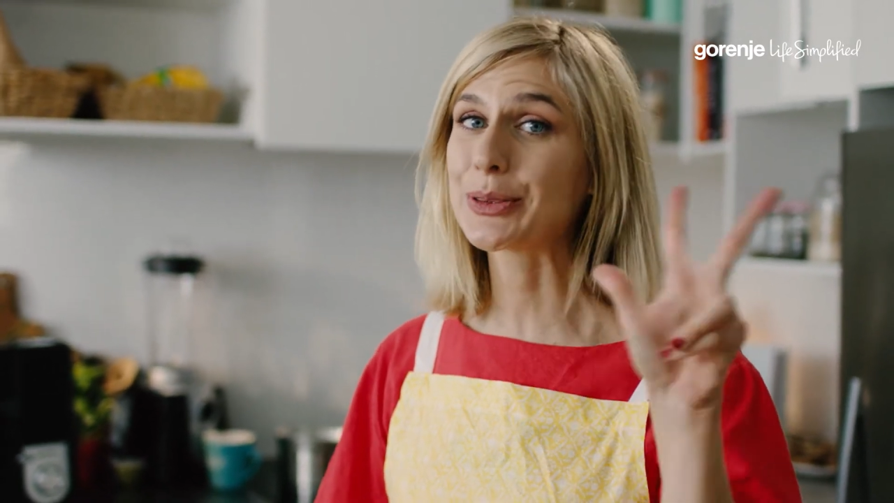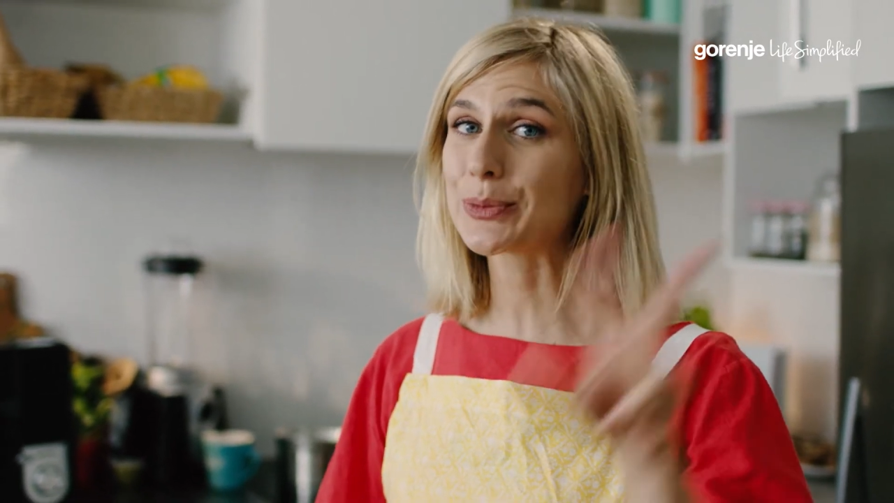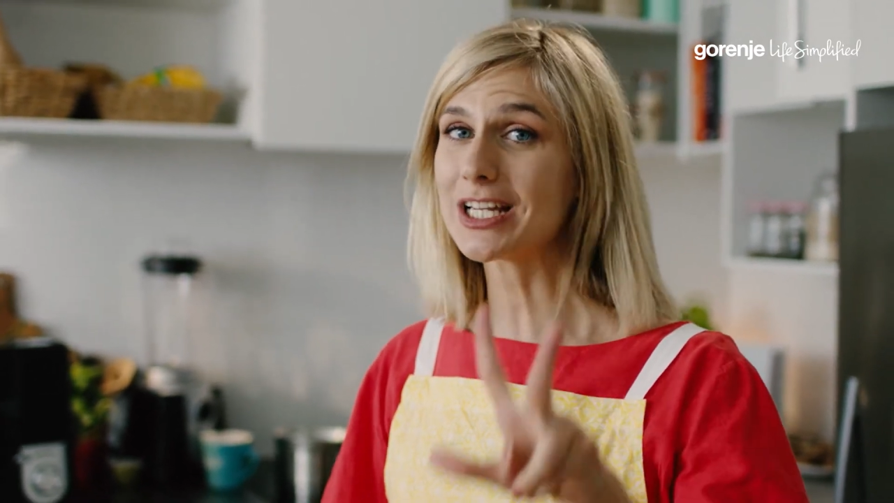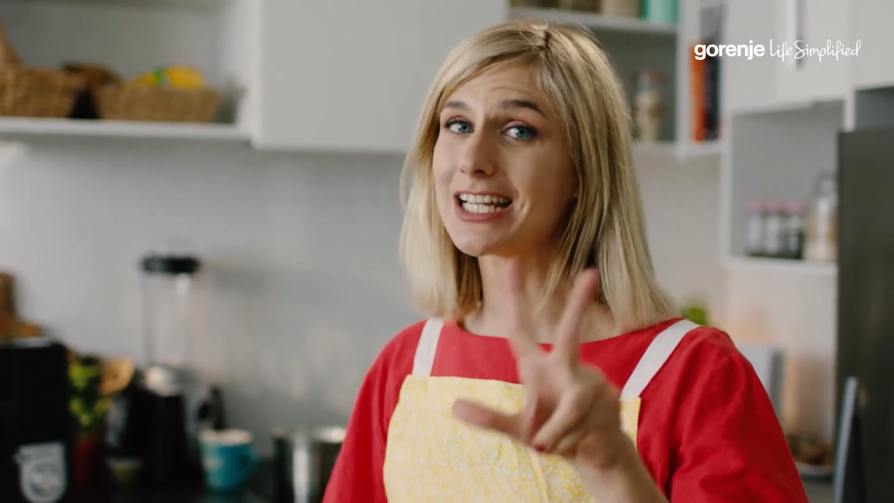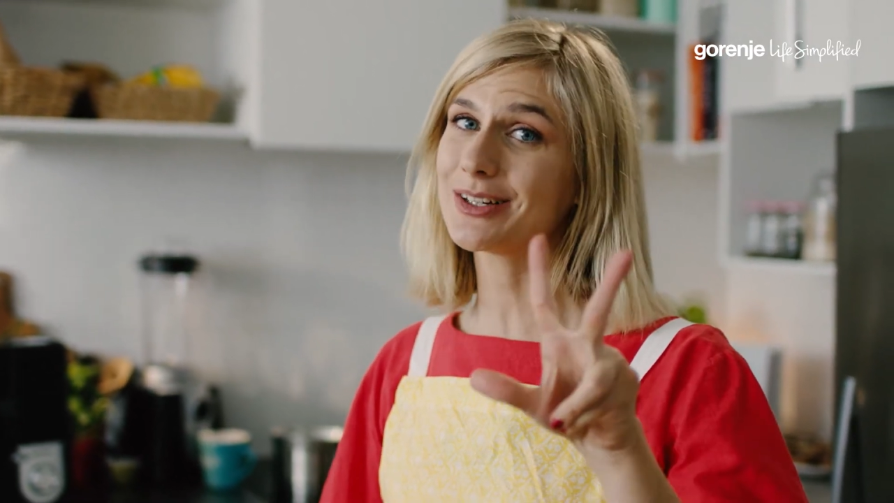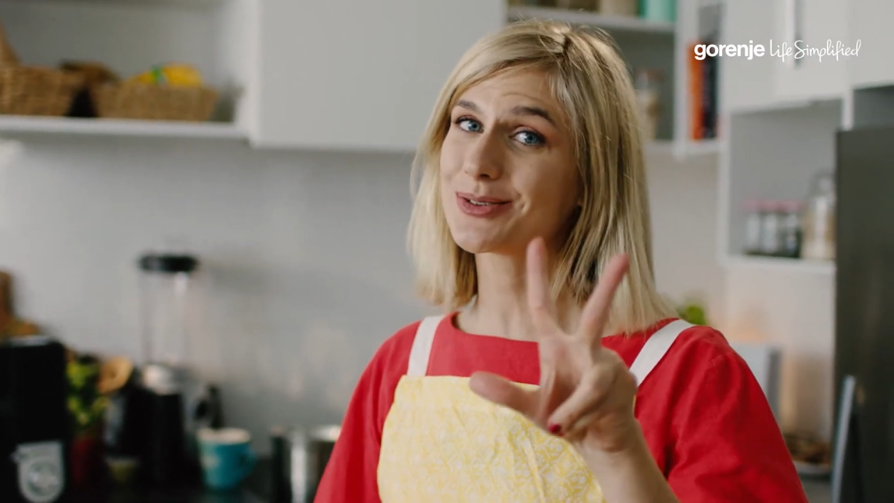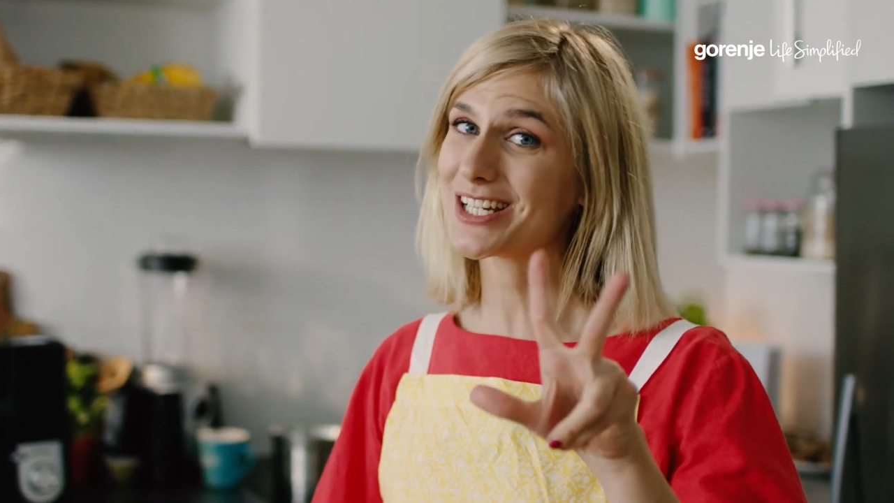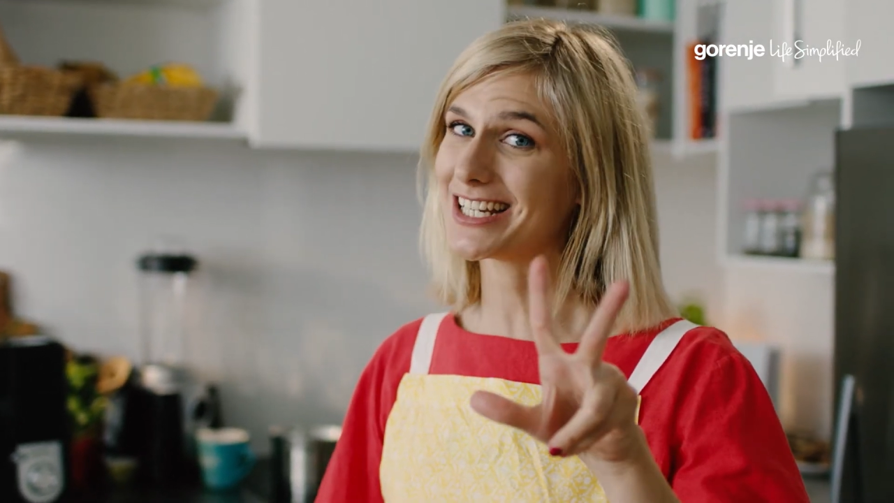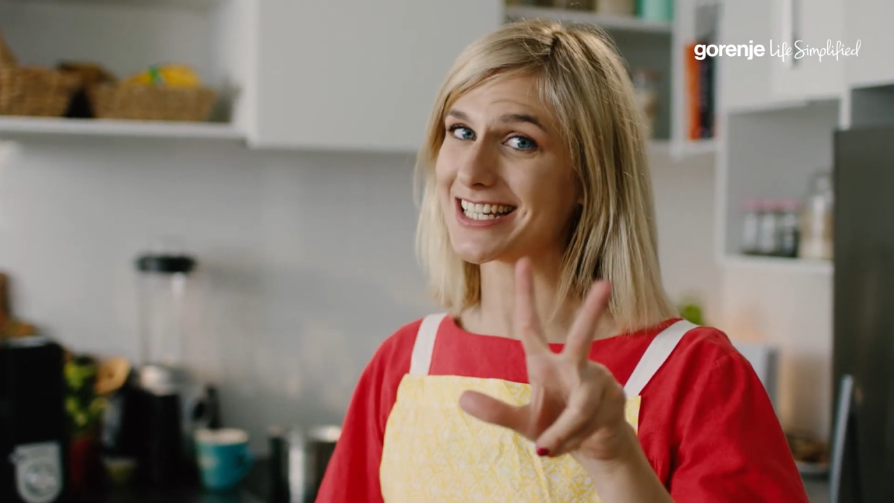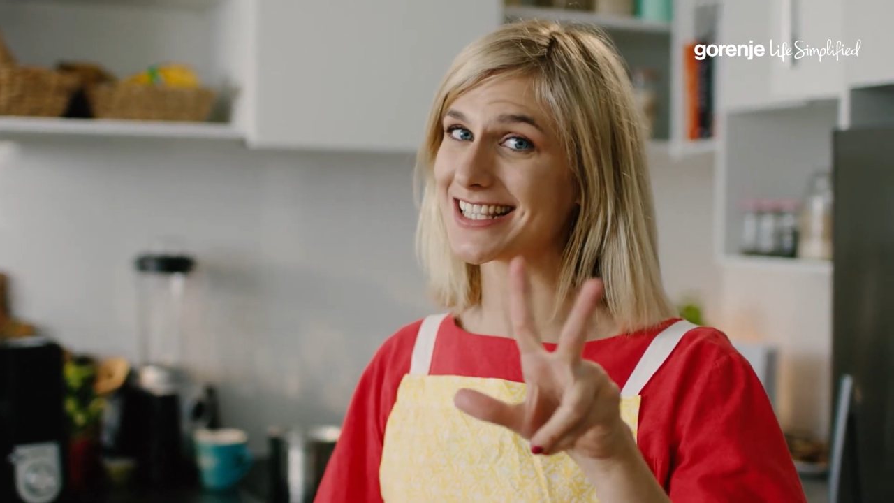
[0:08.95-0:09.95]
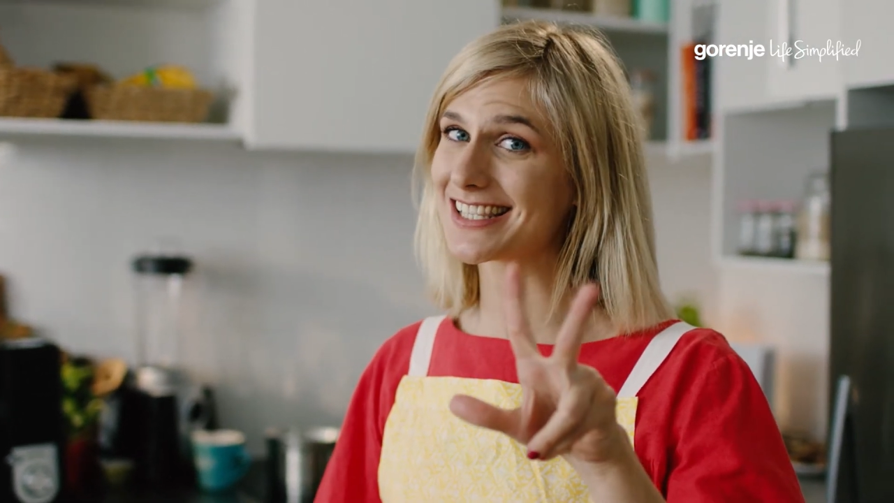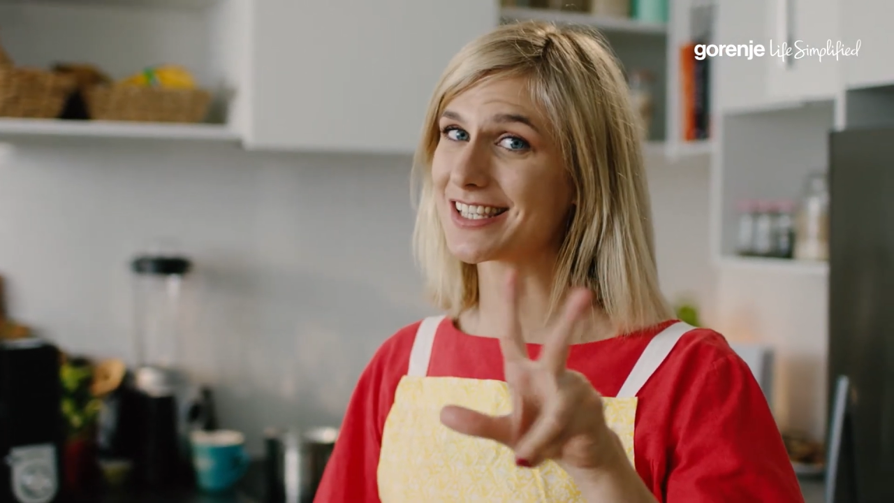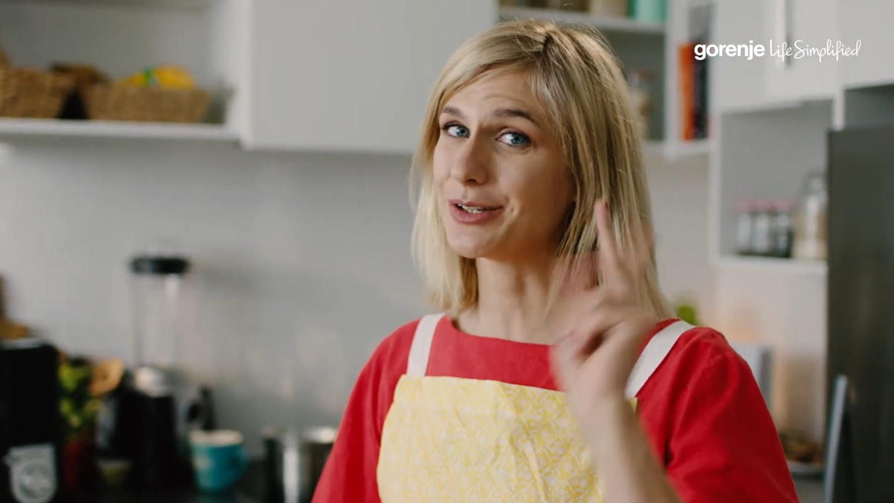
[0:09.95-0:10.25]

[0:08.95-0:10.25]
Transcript: 3 ingredients.